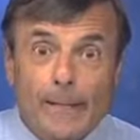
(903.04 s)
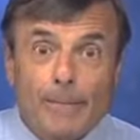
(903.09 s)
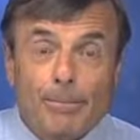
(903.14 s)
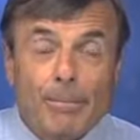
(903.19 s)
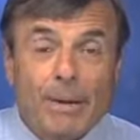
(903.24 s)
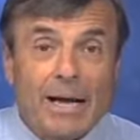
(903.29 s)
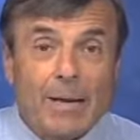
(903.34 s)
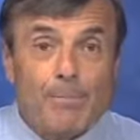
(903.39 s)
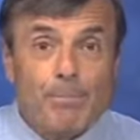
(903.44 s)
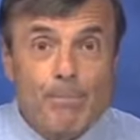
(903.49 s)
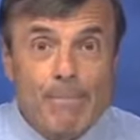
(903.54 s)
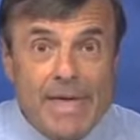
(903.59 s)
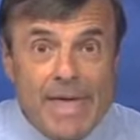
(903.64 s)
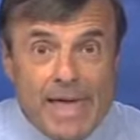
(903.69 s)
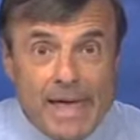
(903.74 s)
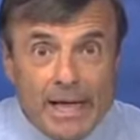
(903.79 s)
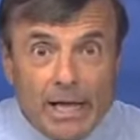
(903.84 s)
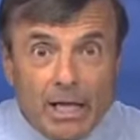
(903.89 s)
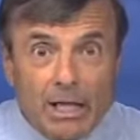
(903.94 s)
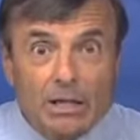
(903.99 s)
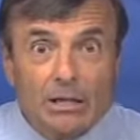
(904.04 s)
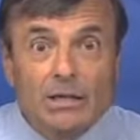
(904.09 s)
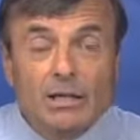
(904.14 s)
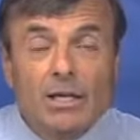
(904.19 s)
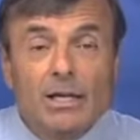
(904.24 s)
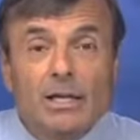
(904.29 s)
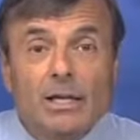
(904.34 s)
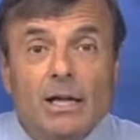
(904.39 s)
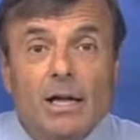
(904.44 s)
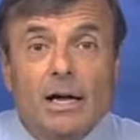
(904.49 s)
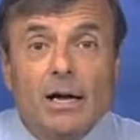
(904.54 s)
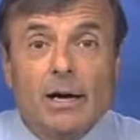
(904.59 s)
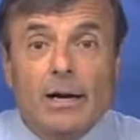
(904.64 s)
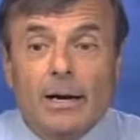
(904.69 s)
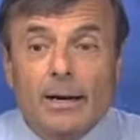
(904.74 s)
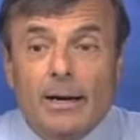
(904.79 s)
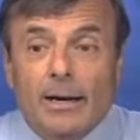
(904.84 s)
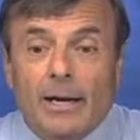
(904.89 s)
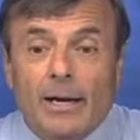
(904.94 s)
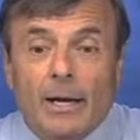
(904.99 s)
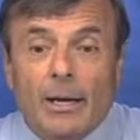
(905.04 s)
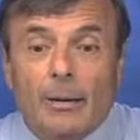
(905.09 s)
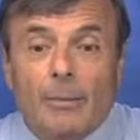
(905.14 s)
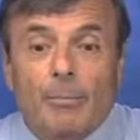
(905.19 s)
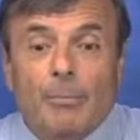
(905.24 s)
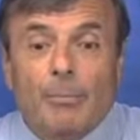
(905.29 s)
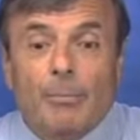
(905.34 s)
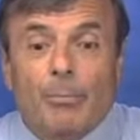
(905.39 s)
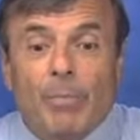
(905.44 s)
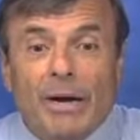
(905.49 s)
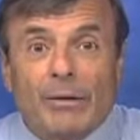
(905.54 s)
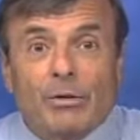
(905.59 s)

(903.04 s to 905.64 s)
by mail, by